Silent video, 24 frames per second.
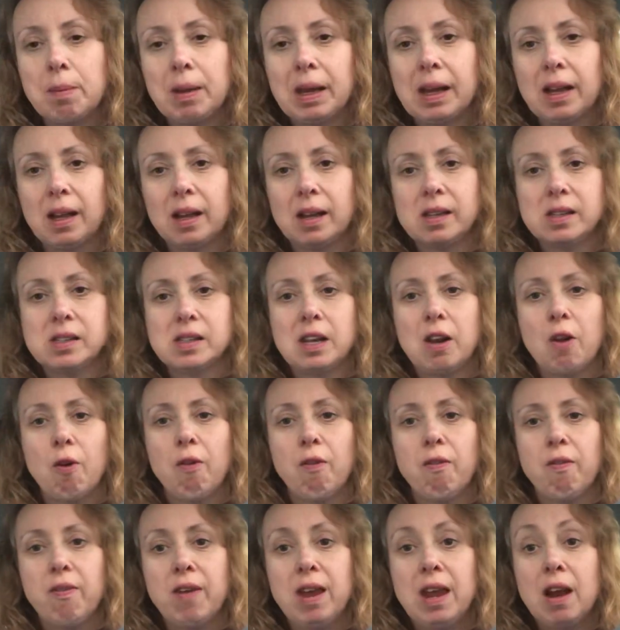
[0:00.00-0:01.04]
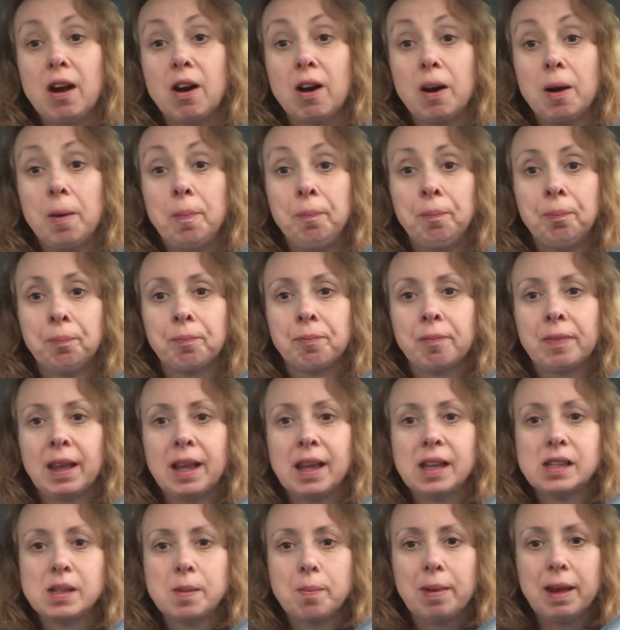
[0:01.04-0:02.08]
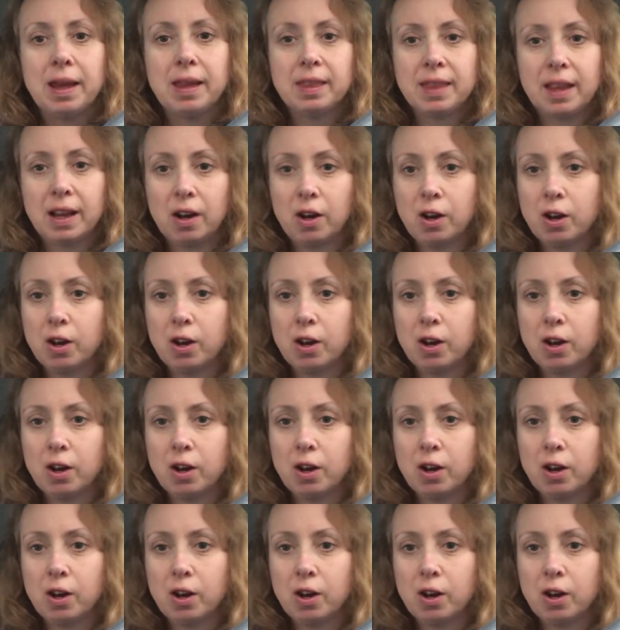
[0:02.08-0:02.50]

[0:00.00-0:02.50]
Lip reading: because fear is a big thing.